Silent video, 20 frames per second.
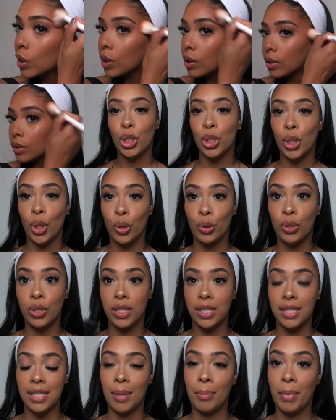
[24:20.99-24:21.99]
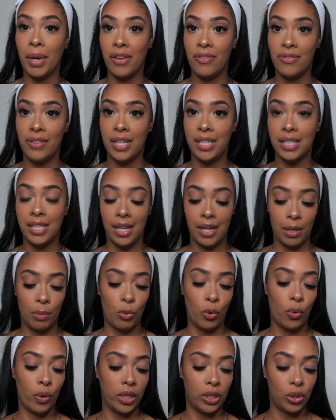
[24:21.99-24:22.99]
So to set my face, I am
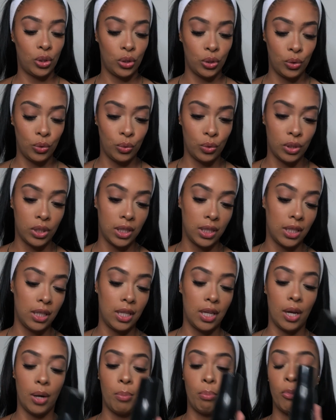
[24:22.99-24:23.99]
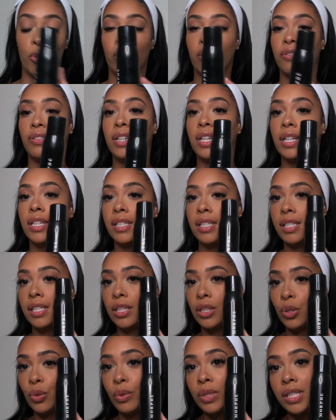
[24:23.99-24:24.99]
going to use the Morphe
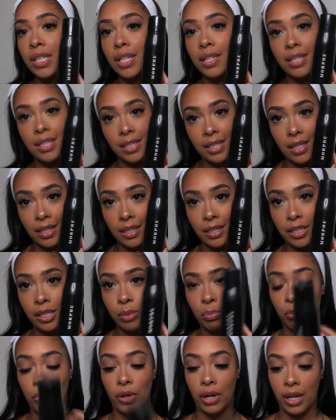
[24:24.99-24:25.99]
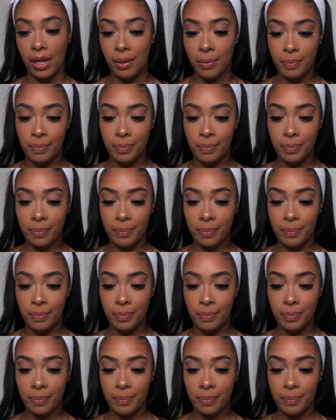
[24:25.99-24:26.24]
Continuous Setting Spray.